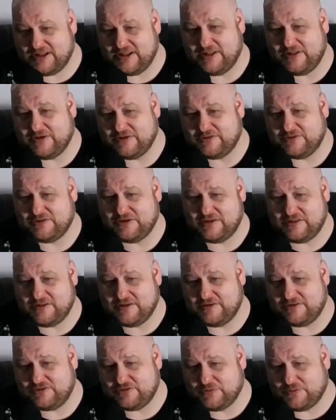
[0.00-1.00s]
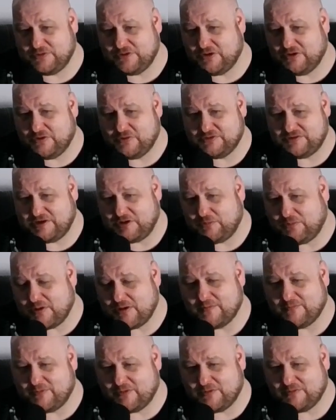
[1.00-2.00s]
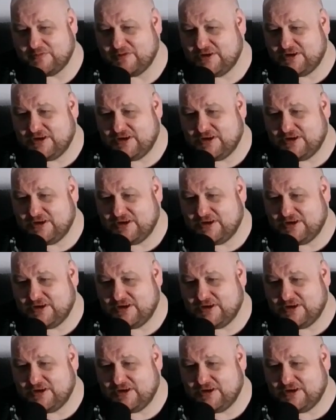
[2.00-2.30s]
and then they're showing the Jose Cuervo